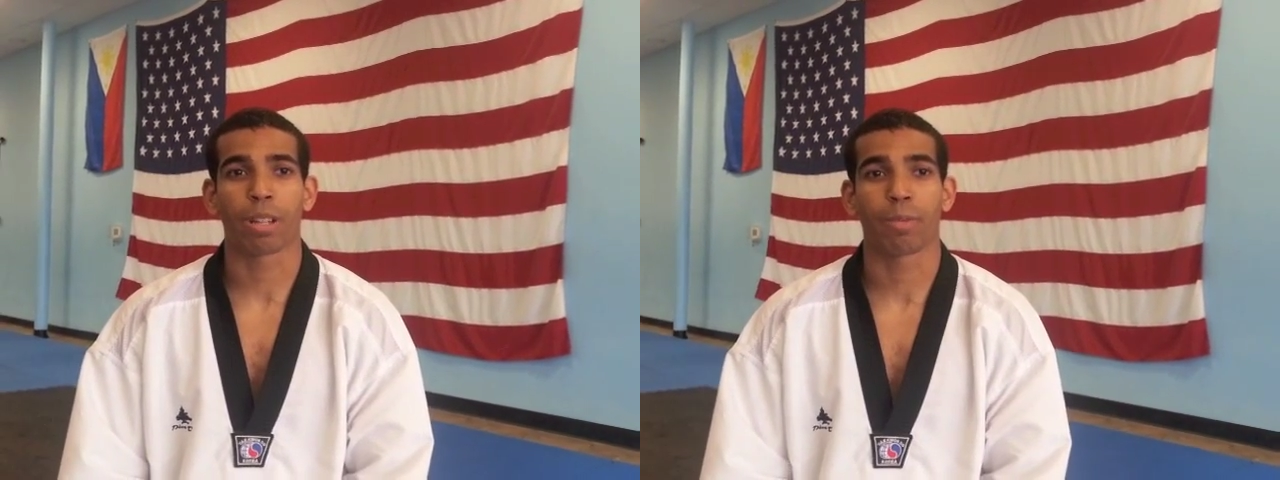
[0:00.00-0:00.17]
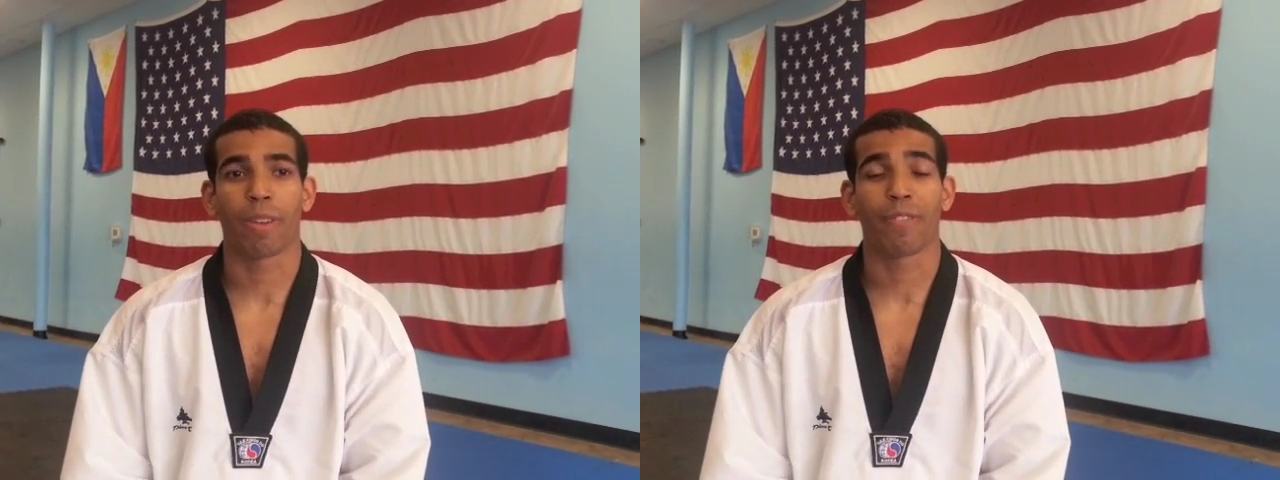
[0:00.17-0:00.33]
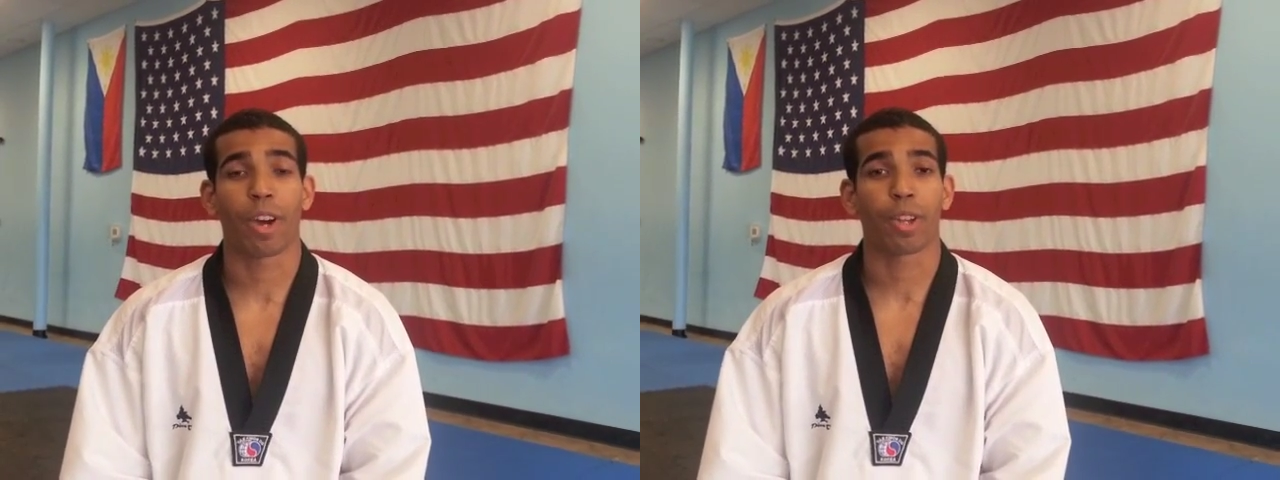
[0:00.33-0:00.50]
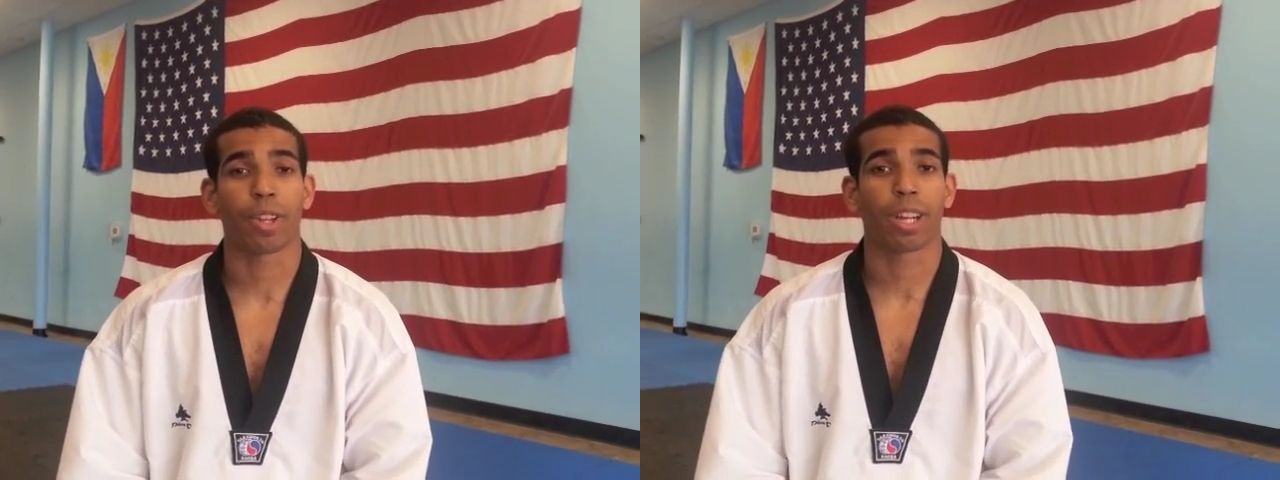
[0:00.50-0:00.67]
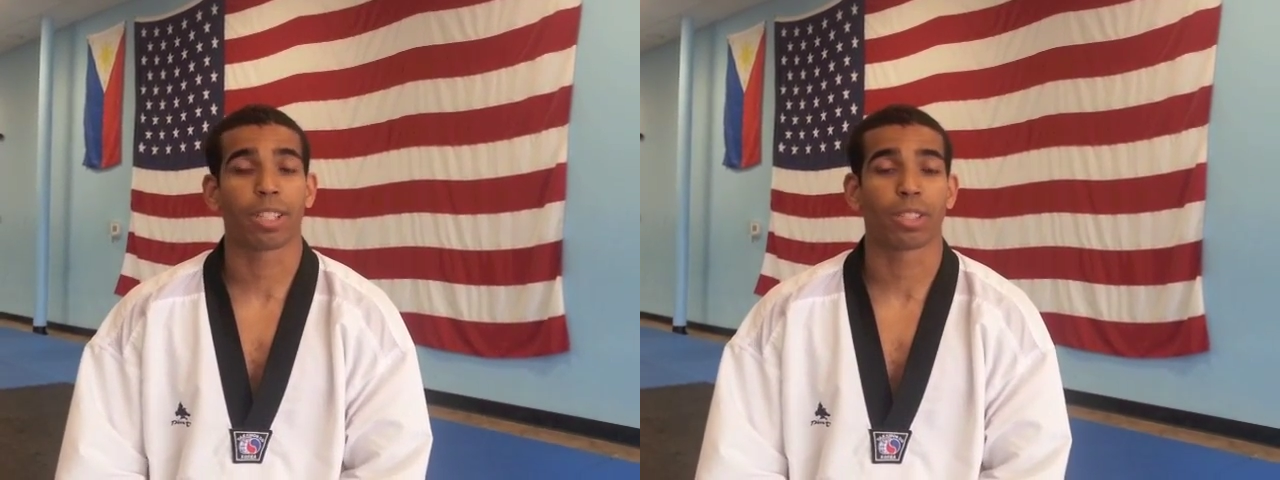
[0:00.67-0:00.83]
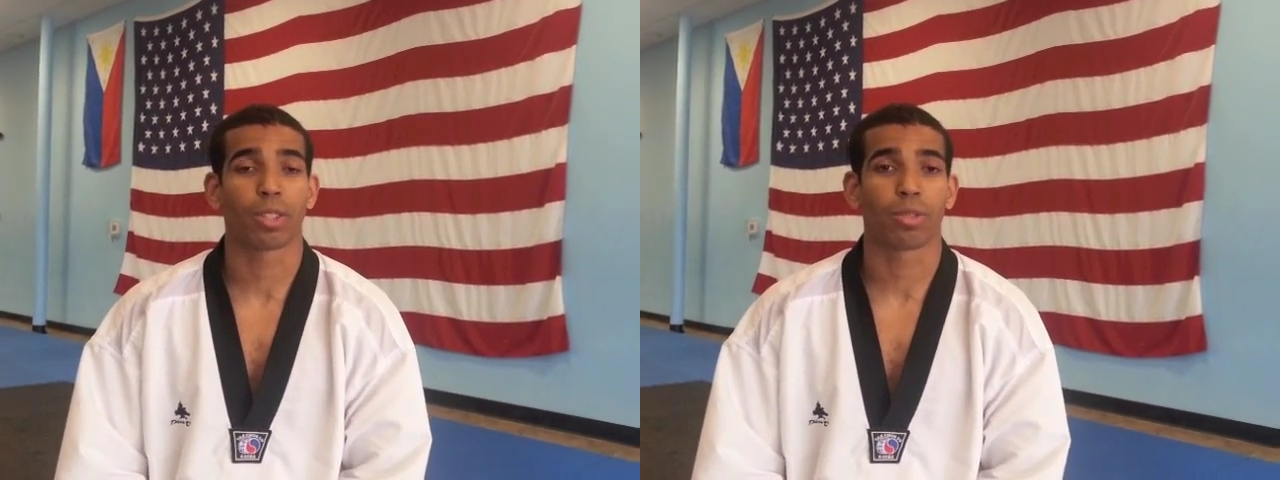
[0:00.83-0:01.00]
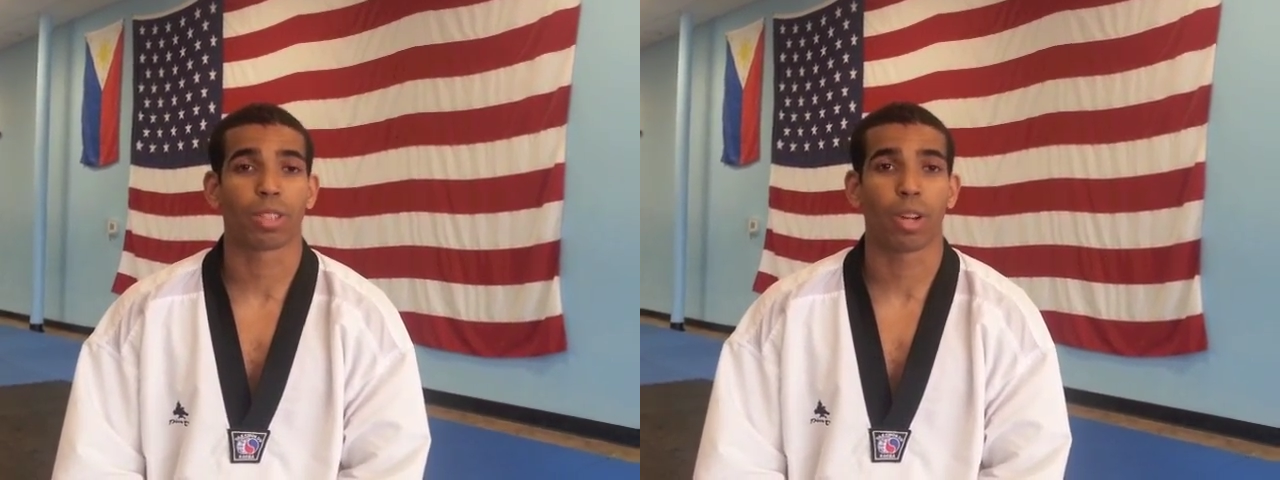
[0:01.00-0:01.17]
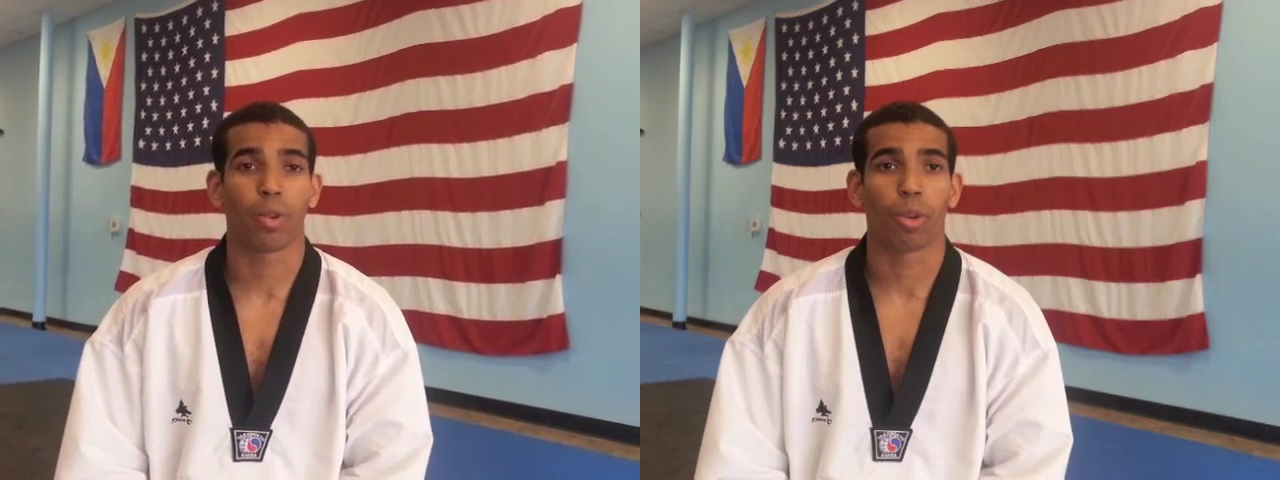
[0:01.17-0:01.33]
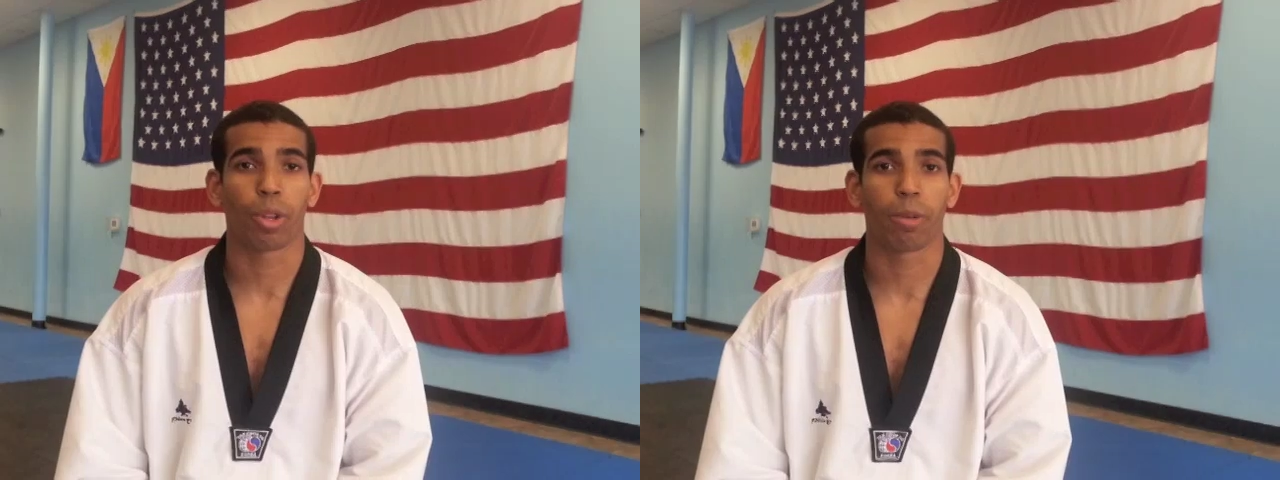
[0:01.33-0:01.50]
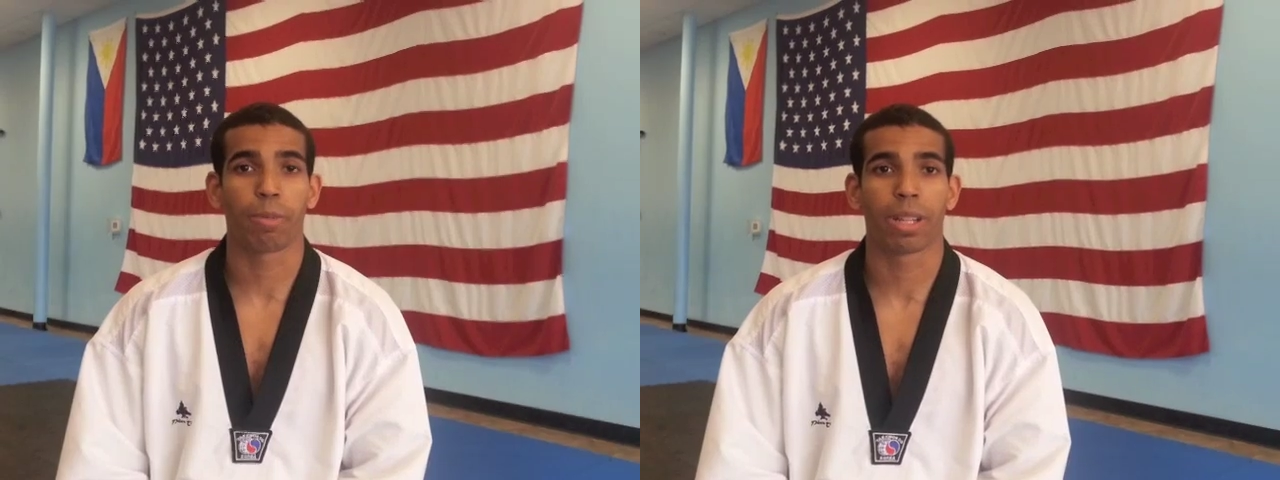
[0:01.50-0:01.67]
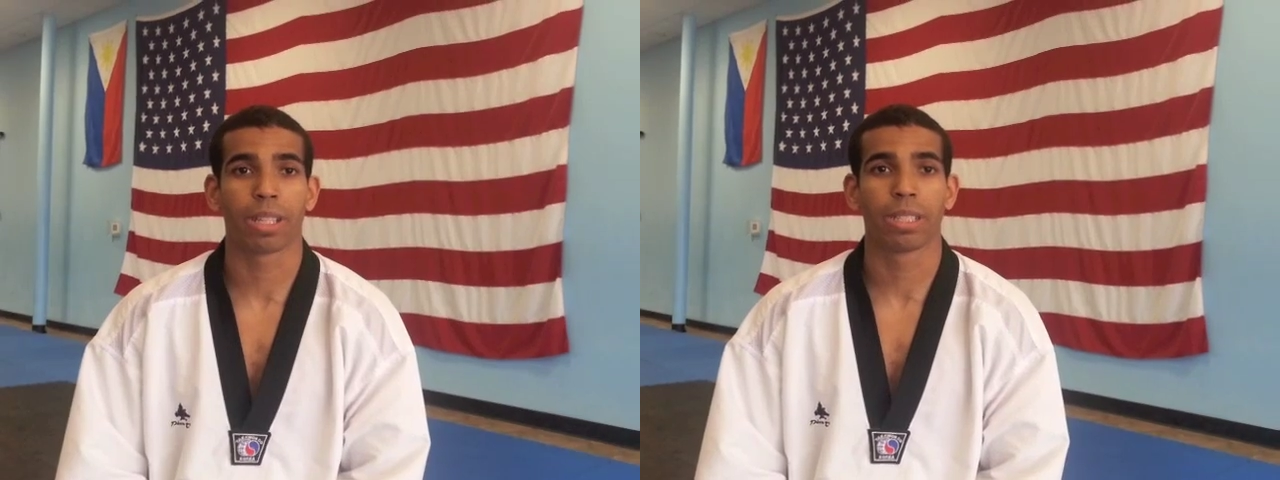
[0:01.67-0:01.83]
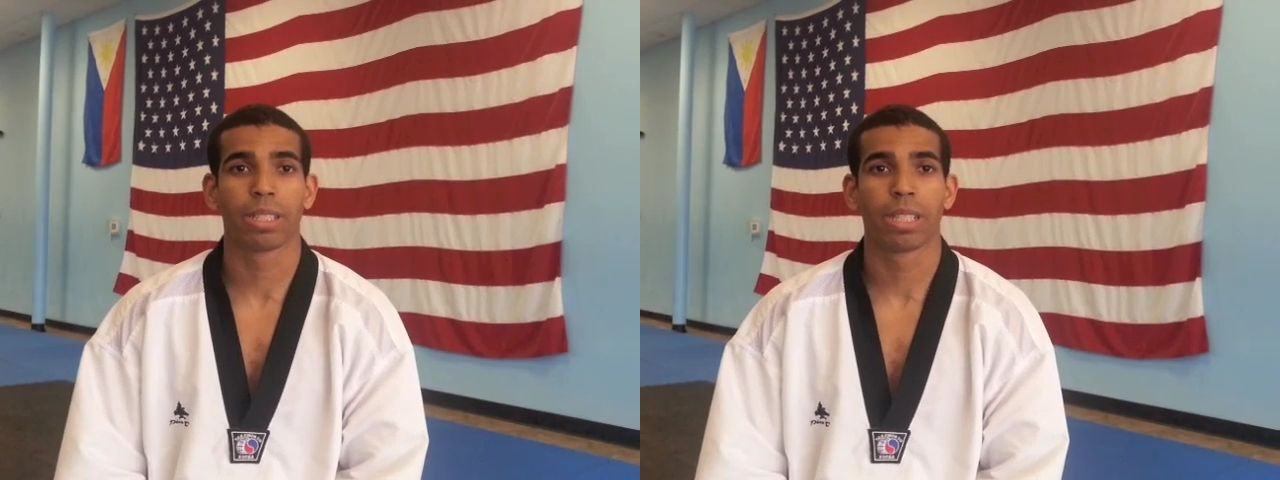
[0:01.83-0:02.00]
my father had his own taekwondo
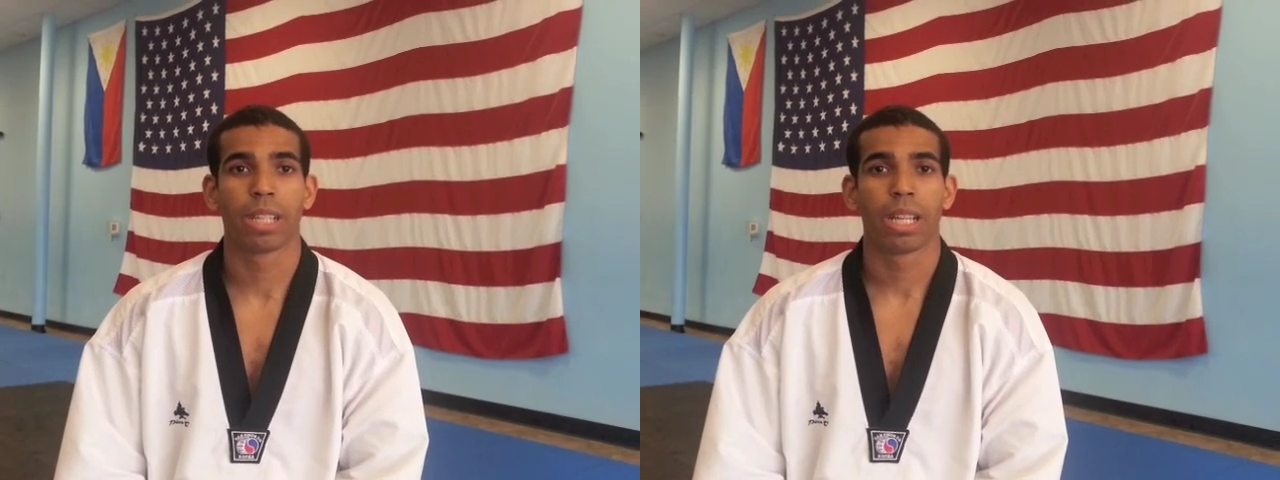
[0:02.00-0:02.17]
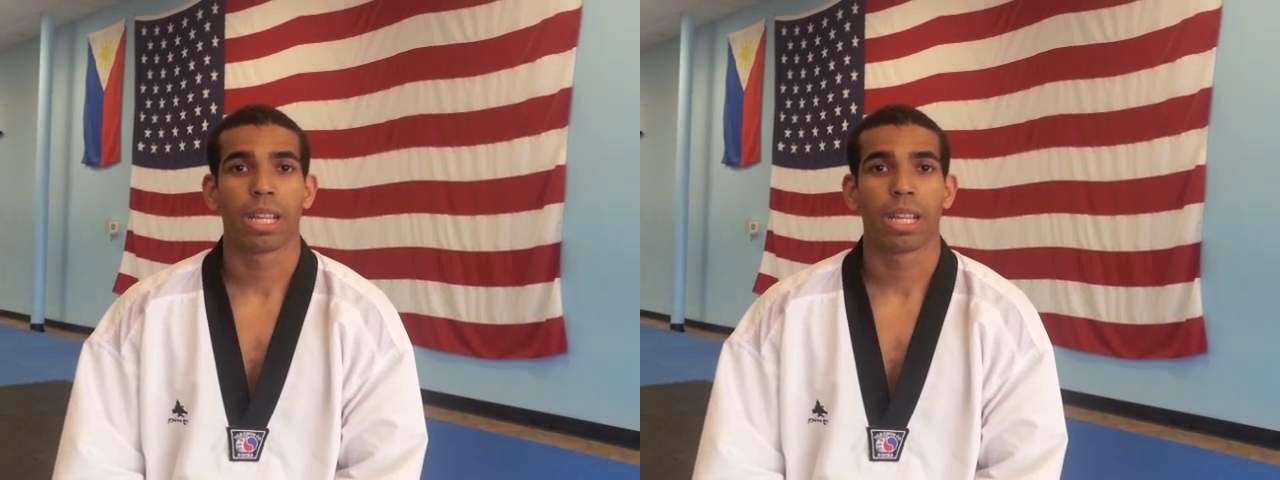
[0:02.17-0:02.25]
place,